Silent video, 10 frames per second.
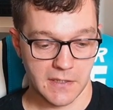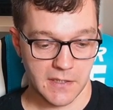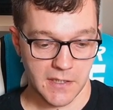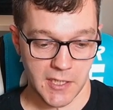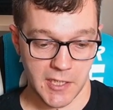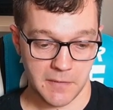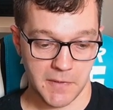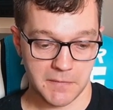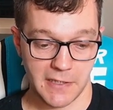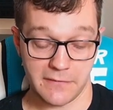
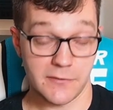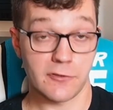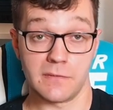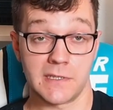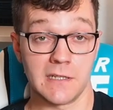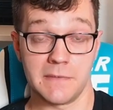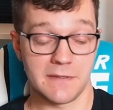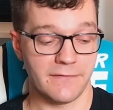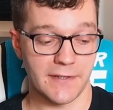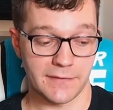I'm not even sure we can able to
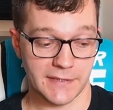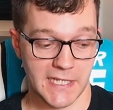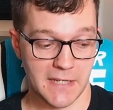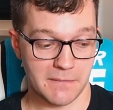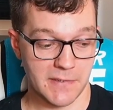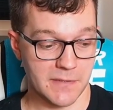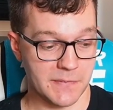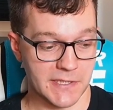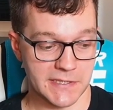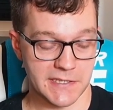fit on the camera
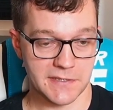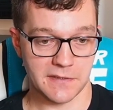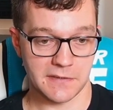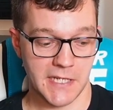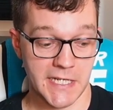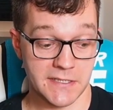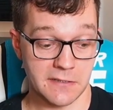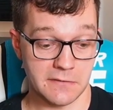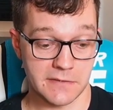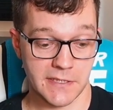because it's like
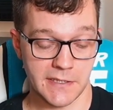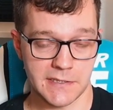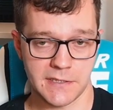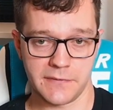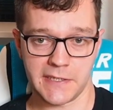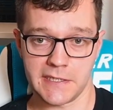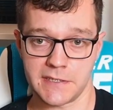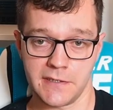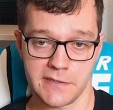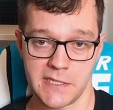A2 size. I think it's
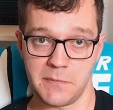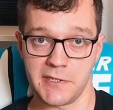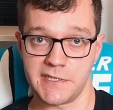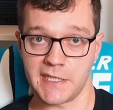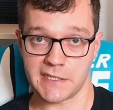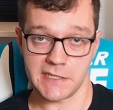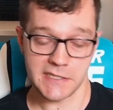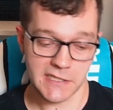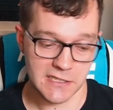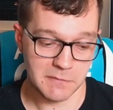90 by 60
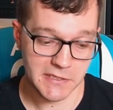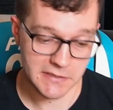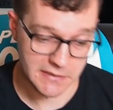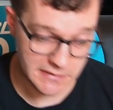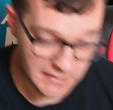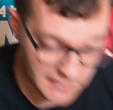centimeters.